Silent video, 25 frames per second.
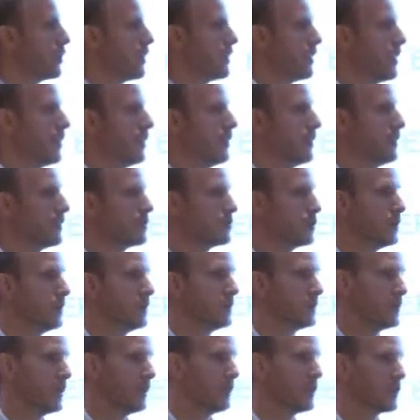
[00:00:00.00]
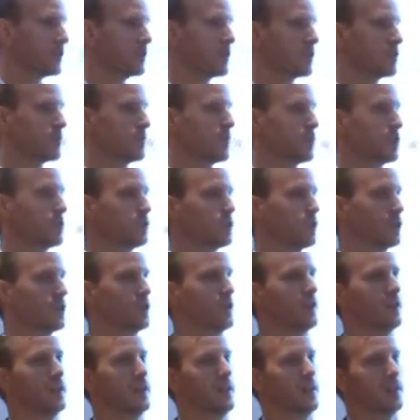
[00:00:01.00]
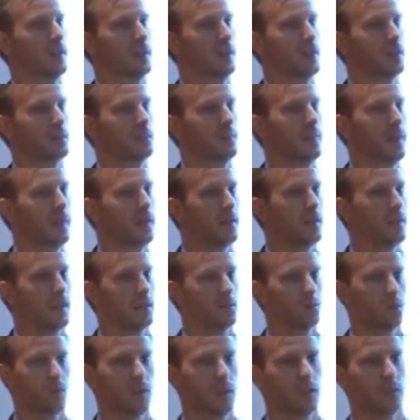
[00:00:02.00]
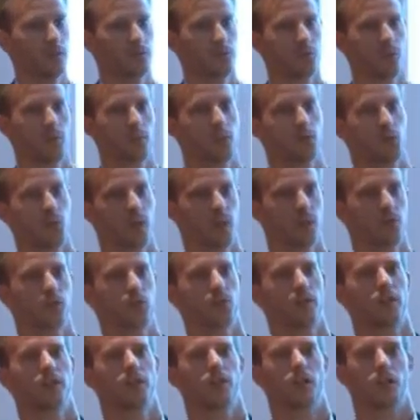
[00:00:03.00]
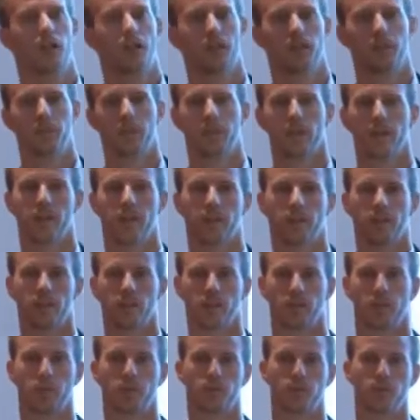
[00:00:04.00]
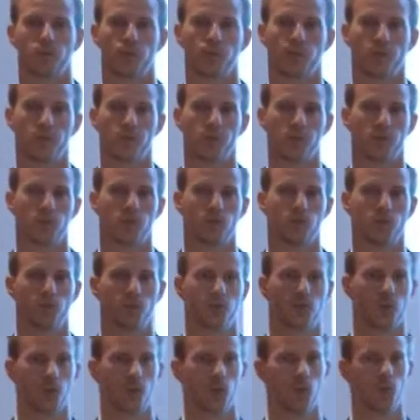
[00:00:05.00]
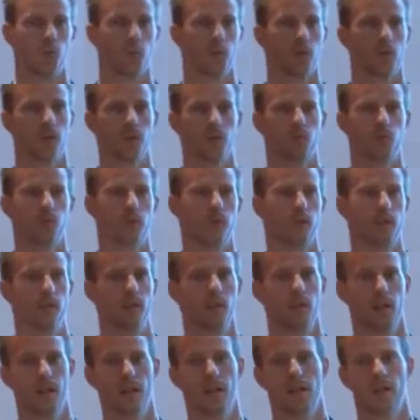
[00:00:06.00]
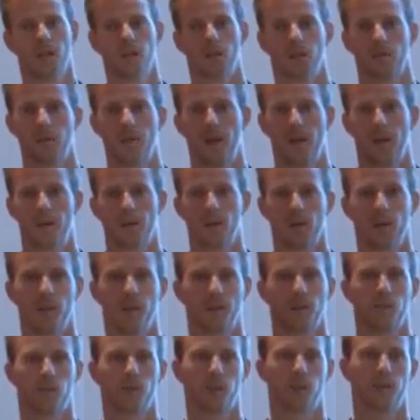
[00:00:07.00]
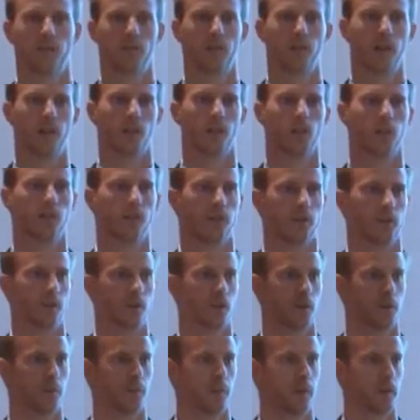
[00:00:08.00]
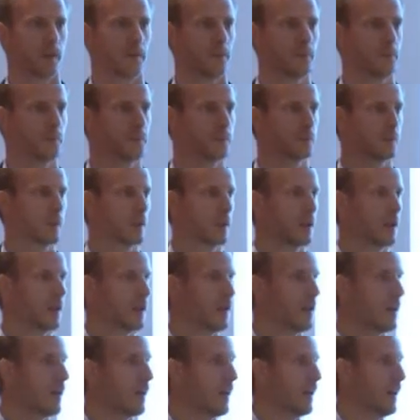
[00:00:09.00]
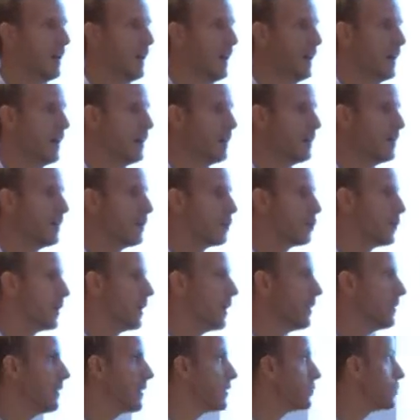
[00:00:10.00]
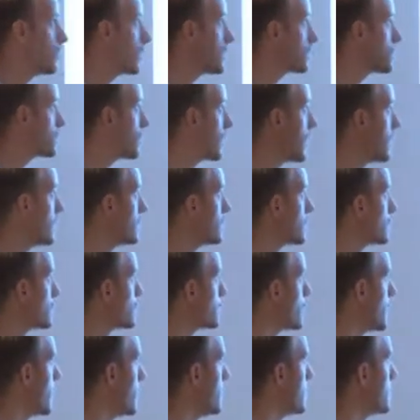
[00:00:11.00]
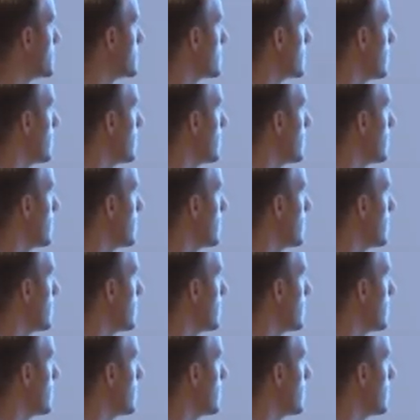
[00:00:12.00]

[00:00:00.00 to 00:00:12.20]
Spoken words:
with an increased FX exposure, it has meant that we from Treasury have been given the opportunity to show that we really create value for the company. And the way that we are trying to create